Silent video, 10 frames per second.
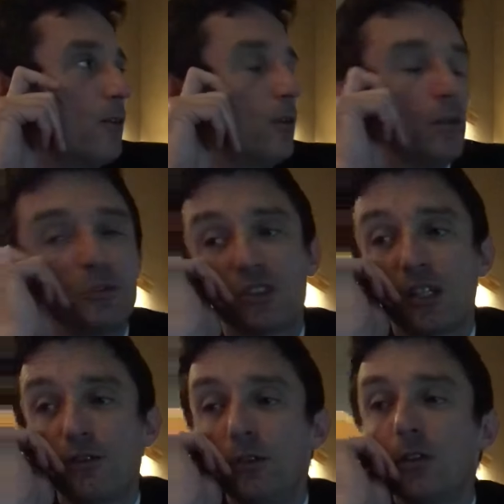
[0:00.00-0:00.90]
oh, I'm just
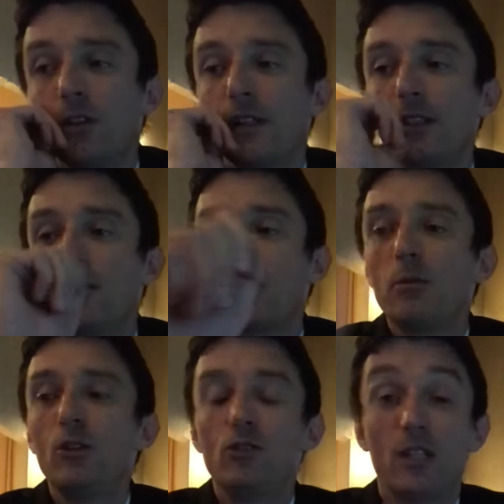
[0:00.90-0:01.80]
getting a phone call right now. Give
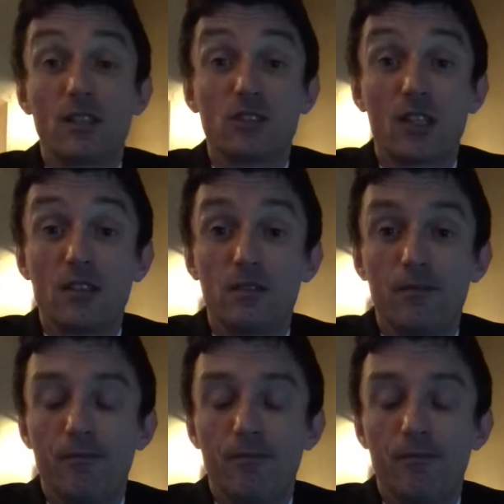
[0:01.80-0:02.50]
me two seconds, guys.